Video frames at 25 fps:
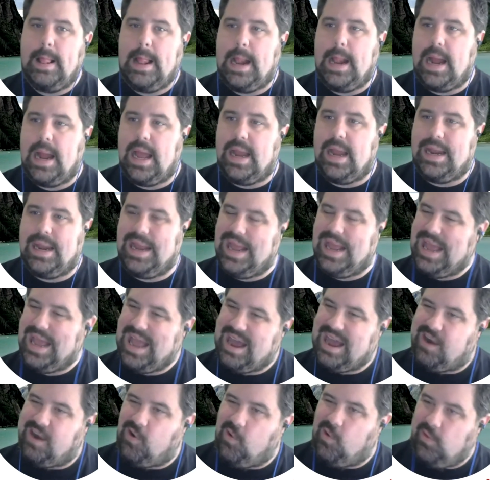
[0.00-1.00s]
And
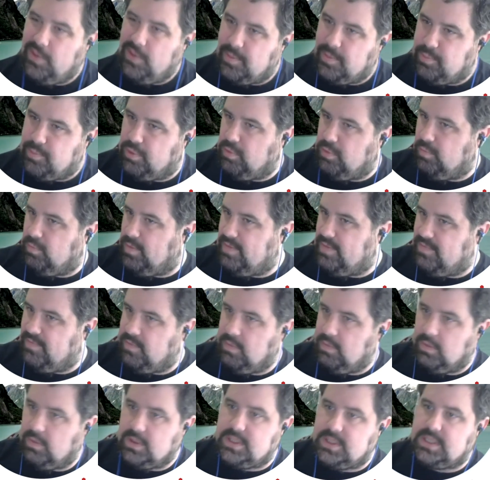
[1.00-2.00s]
all the
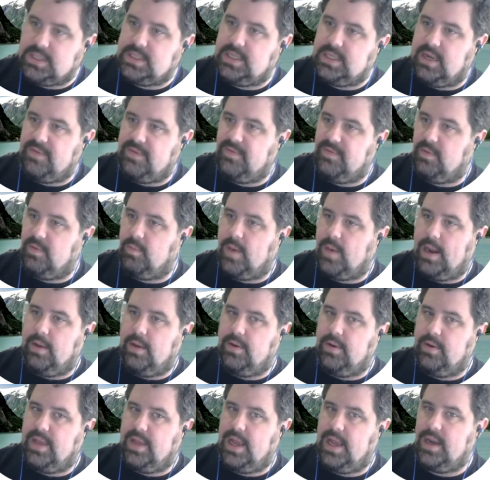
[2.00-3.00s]
peripheral stuff
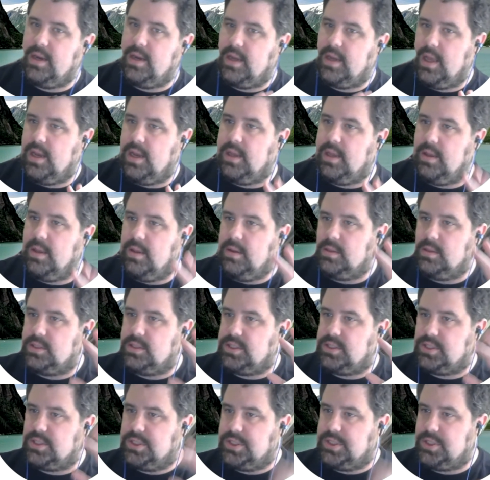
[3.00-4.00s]
around that kind of
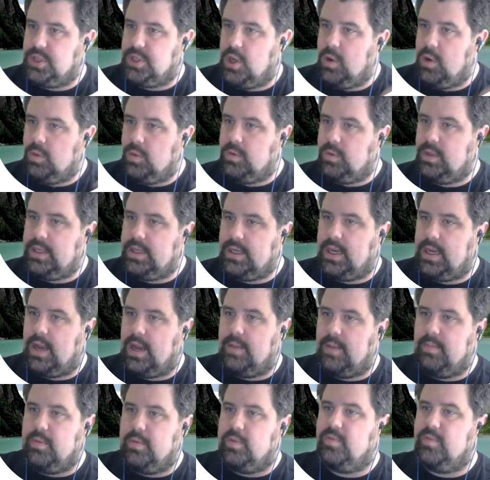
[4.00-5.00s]
slowly
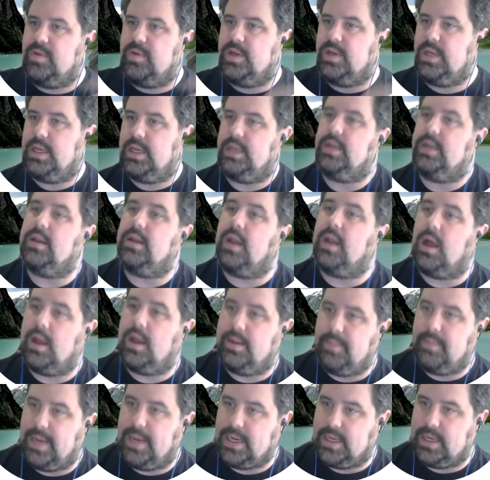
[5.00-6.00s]
got moved into
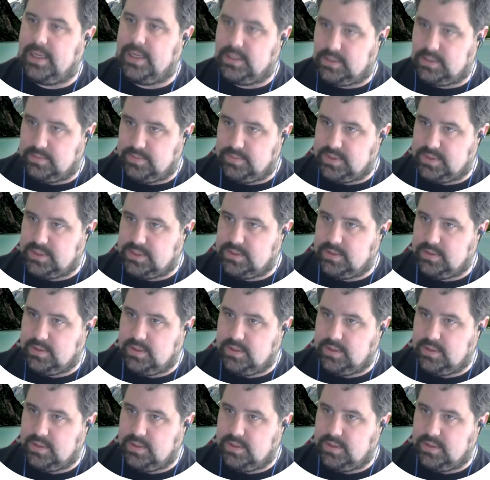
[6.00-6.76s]
inline mechanisms.